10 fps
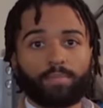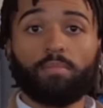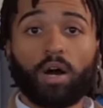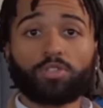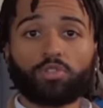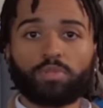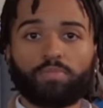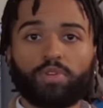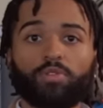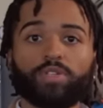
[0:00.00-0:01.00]
The monster's
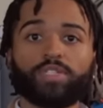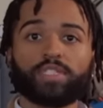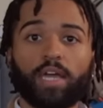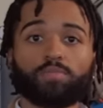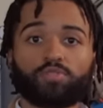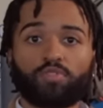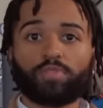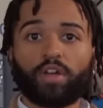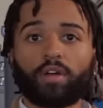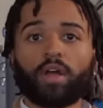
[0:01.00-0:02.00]
impurity stems from
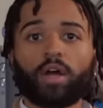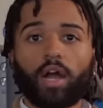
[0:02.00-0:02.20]
their